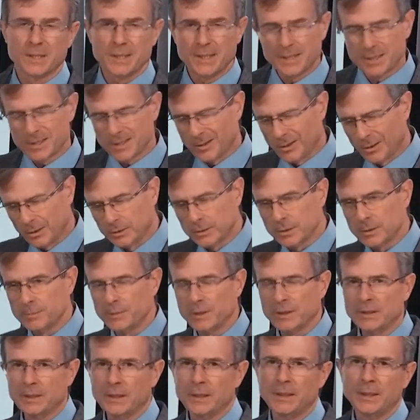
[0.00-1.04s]
is
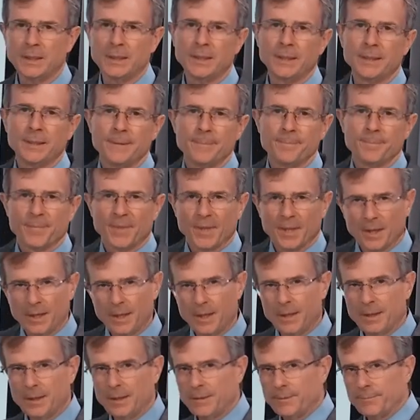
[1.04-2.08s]
ultimately
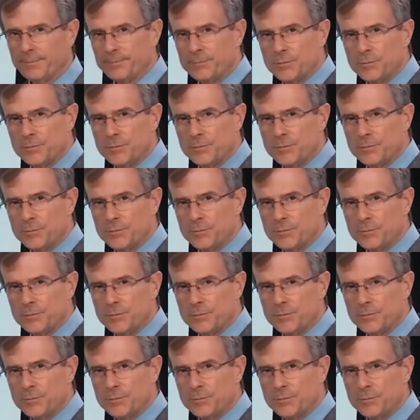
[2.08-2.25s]
uh,